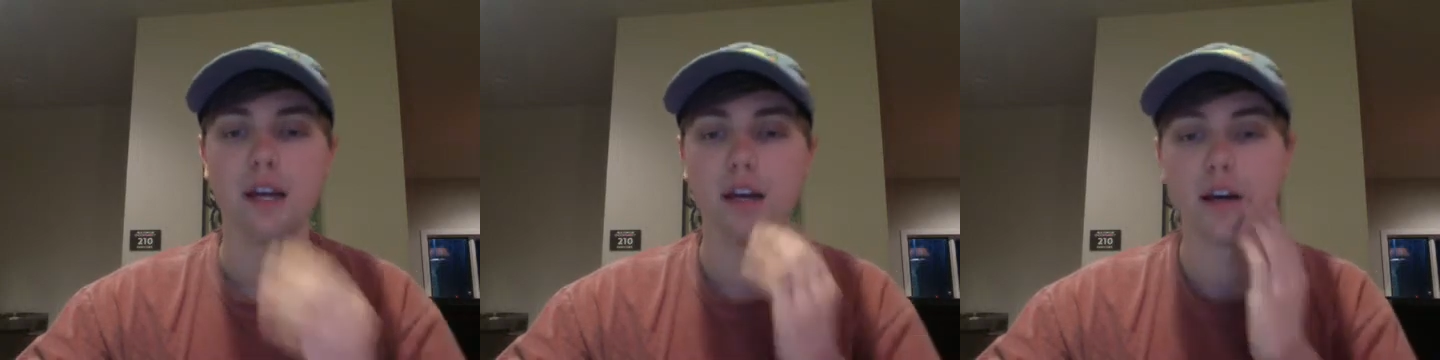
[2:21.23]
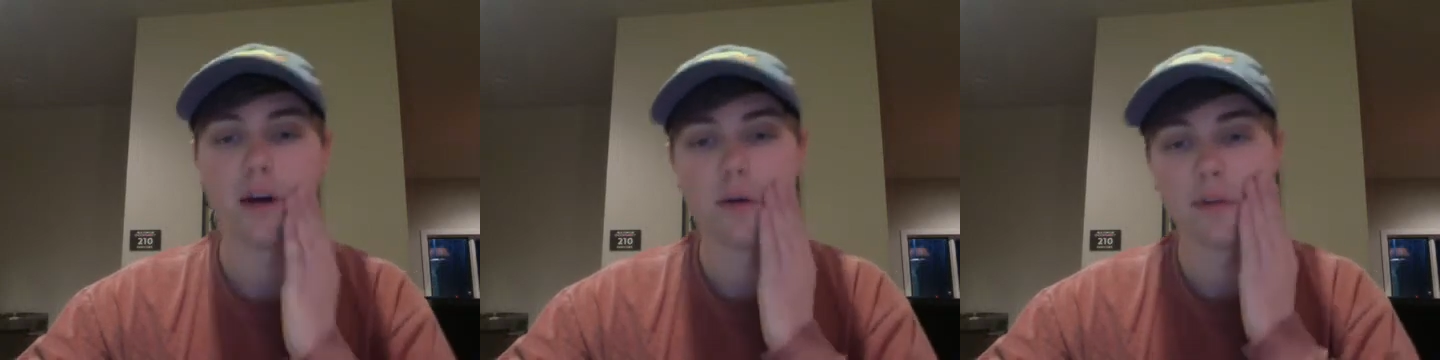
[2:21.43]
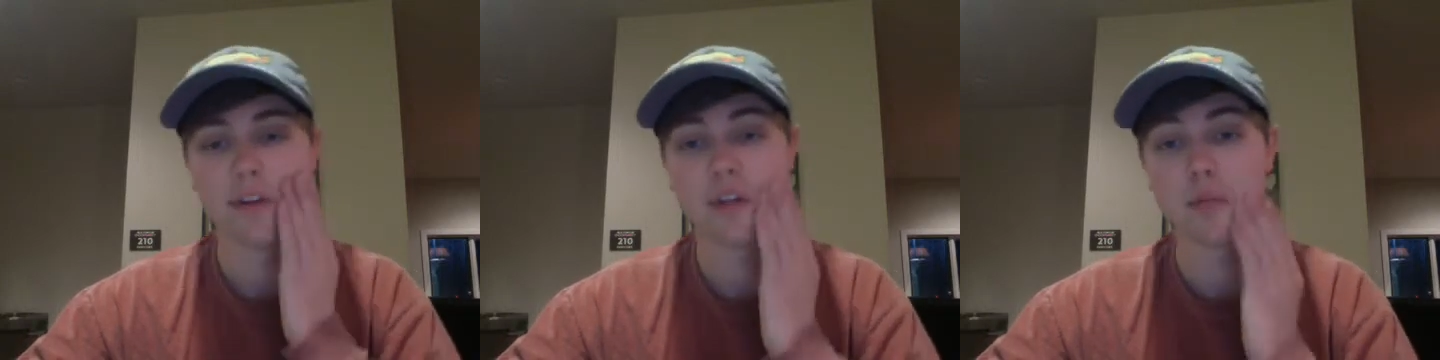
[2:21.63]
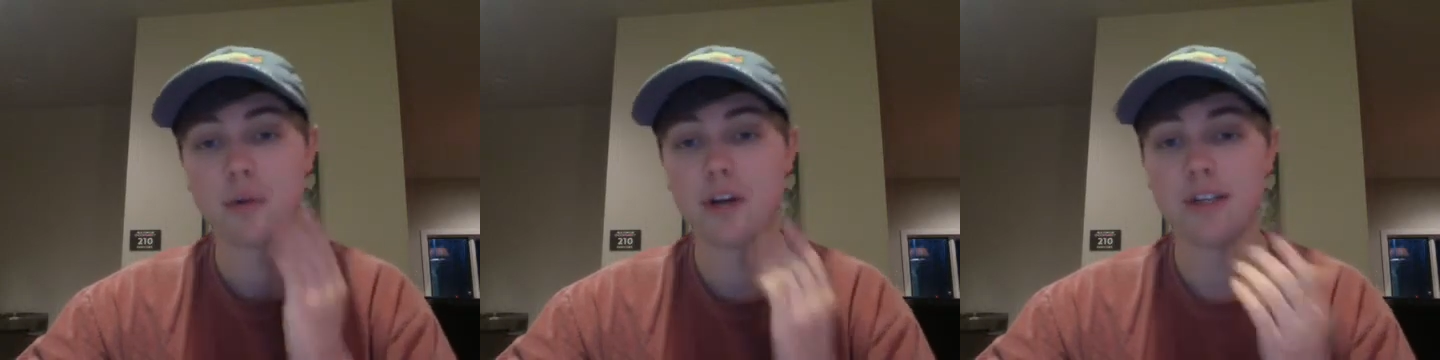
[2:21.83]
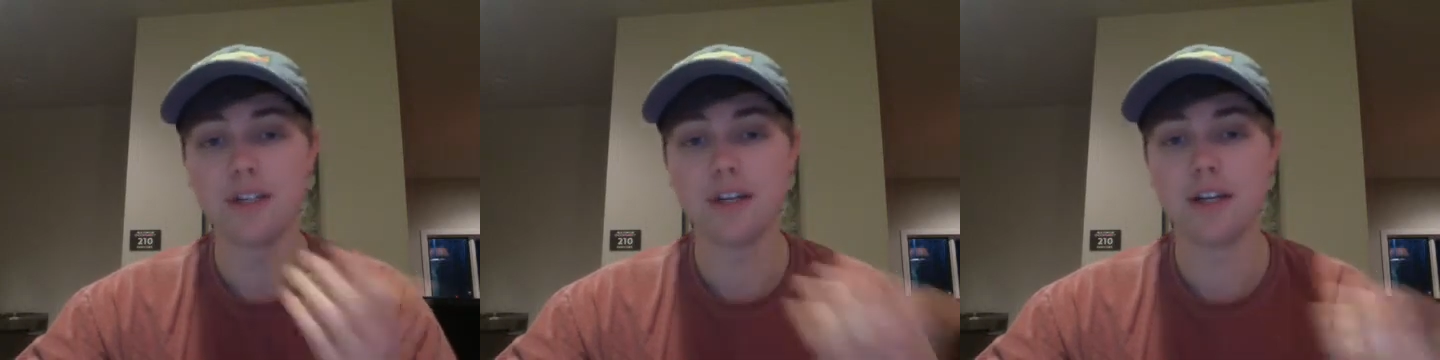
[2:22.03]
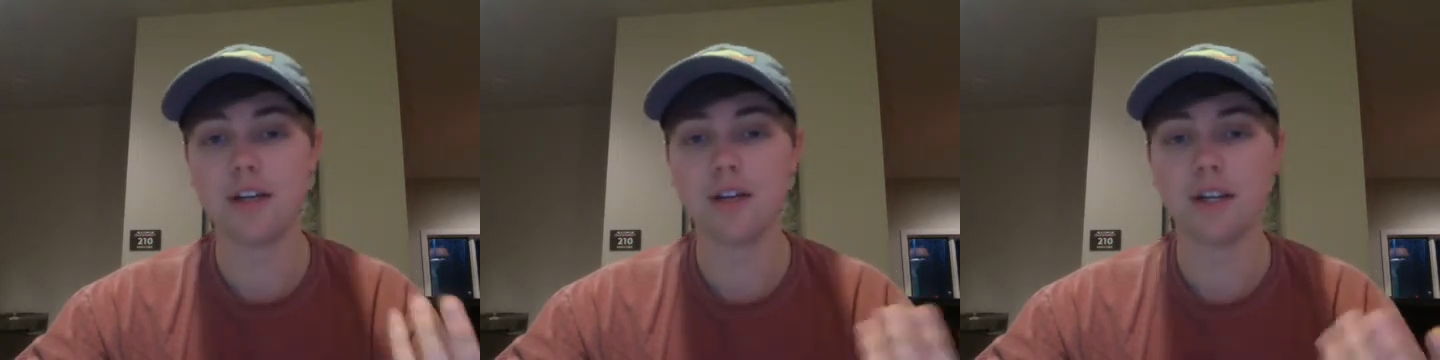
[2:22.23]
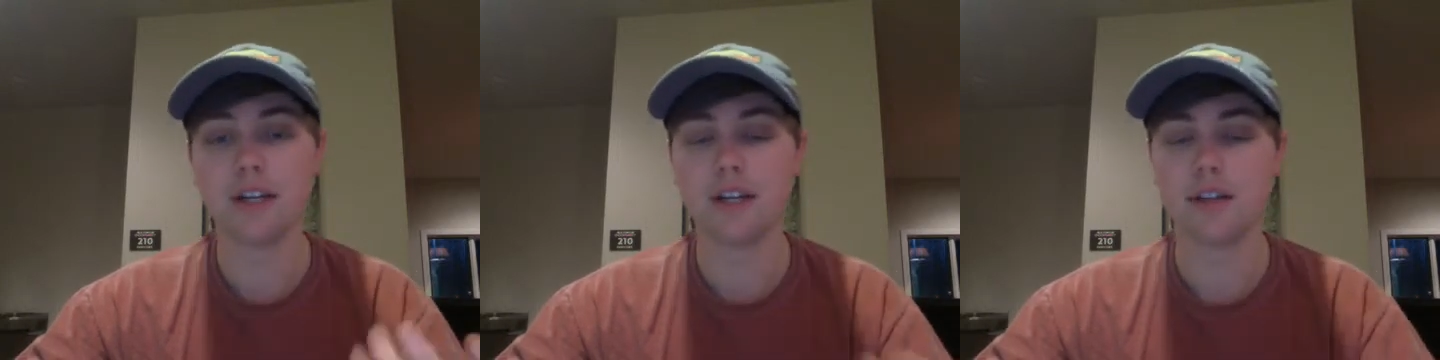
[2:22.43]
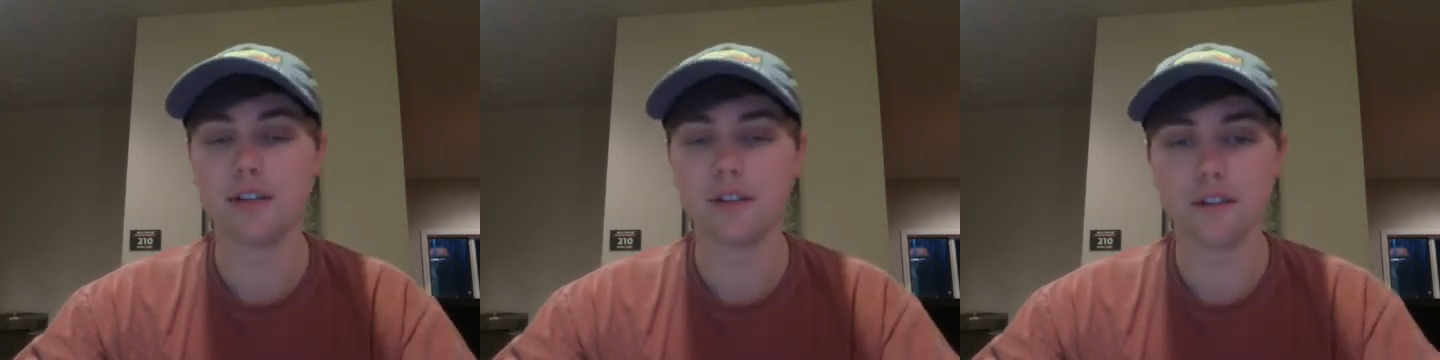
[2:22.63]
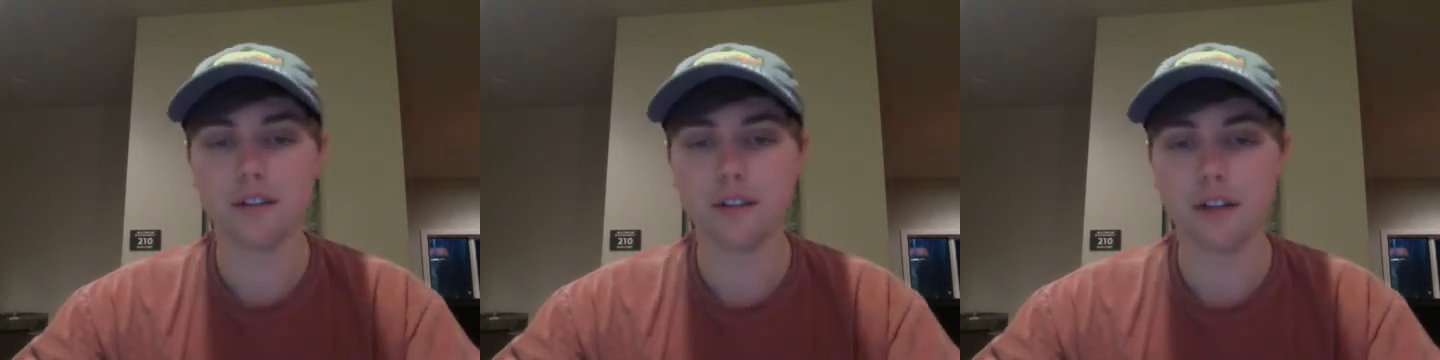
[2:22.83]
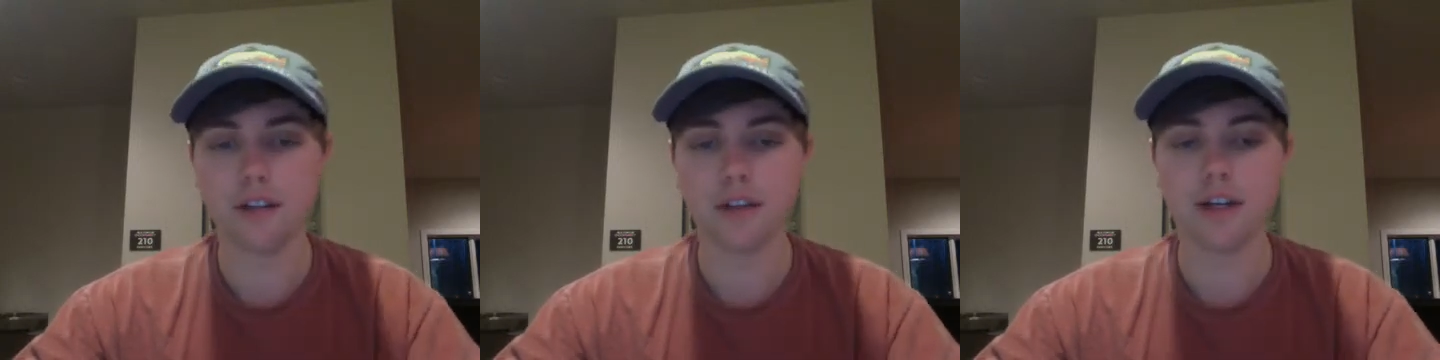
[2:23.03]
like the president leading
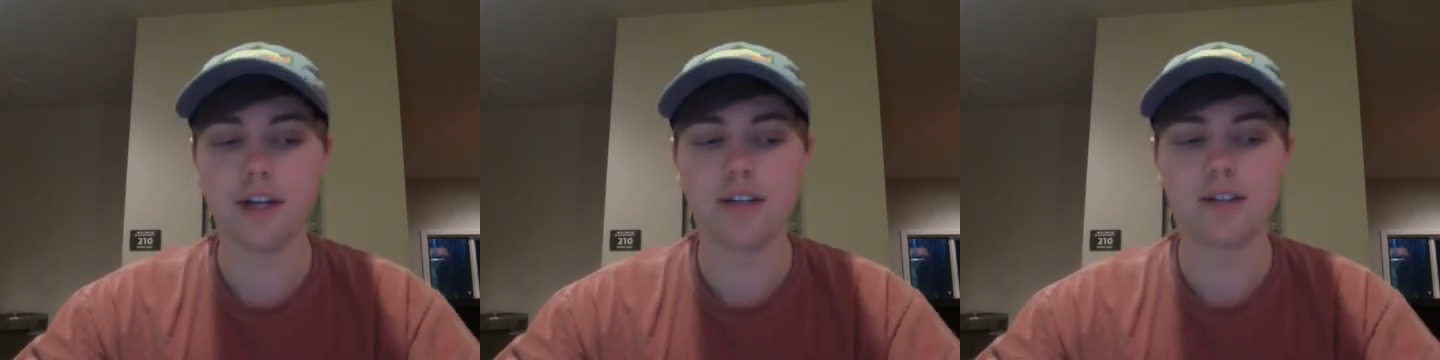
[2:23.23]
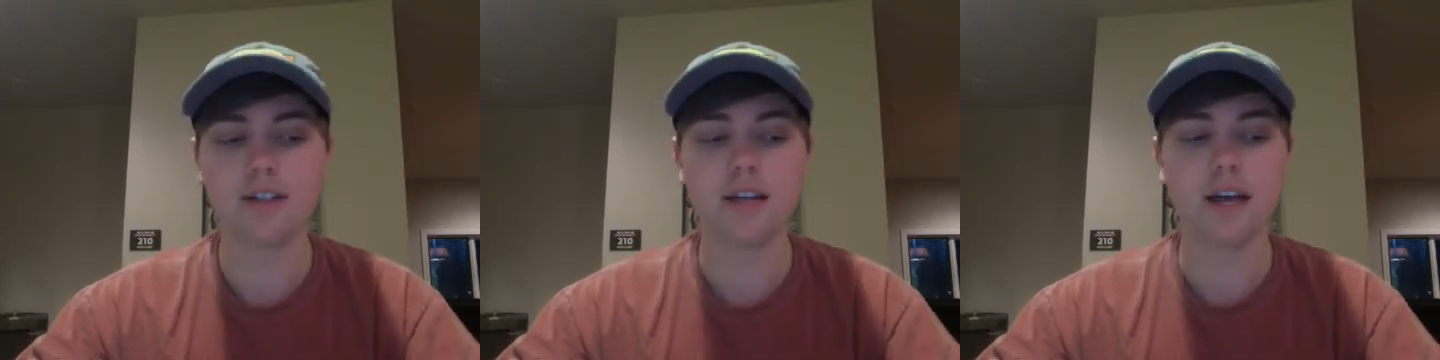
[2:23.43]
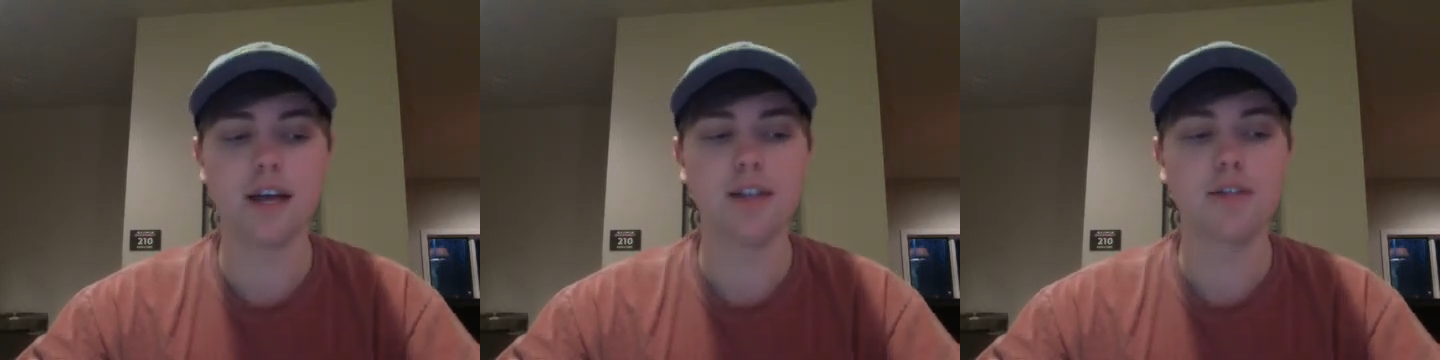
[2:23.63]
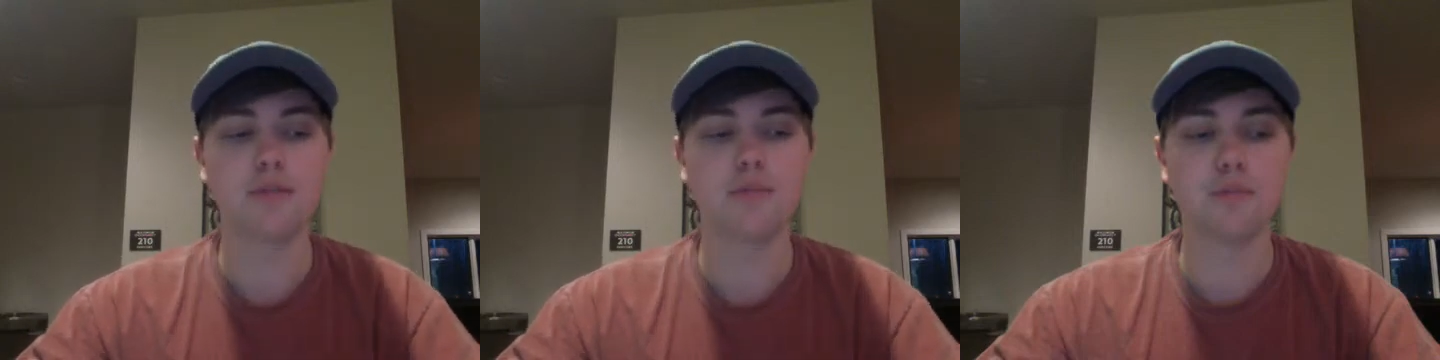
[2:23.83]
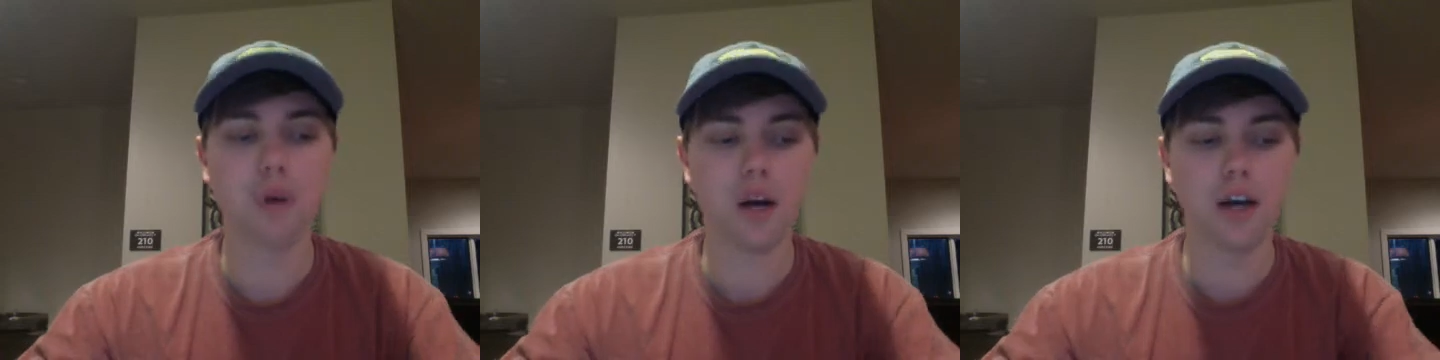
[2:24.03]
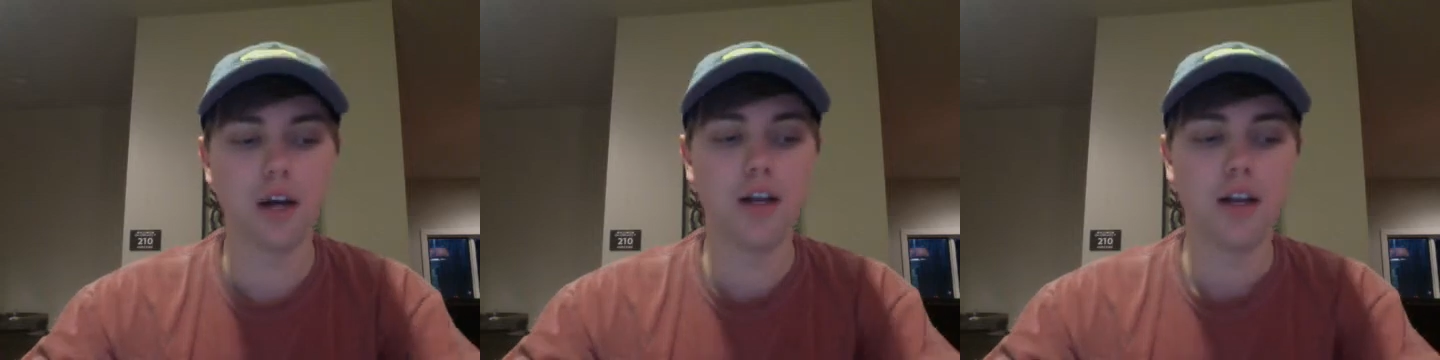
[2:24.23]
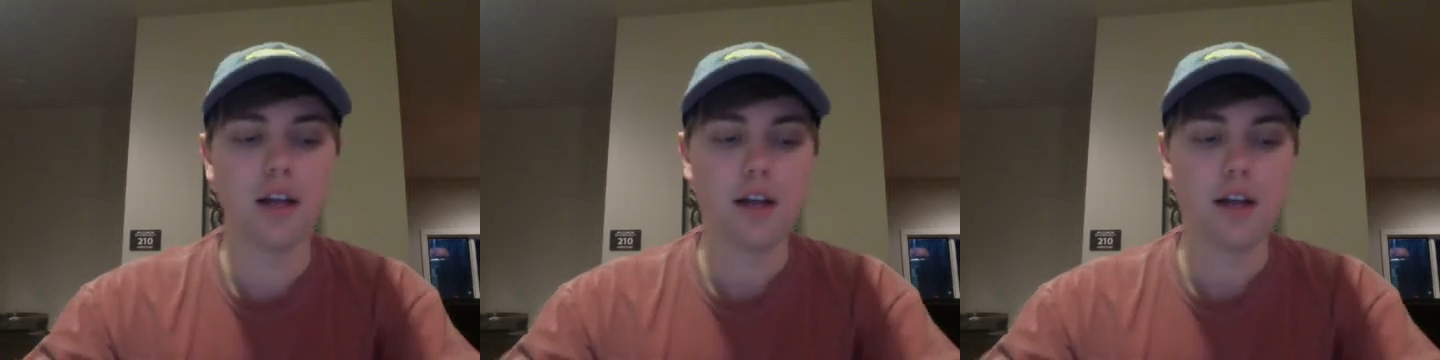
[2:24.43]
the United States, but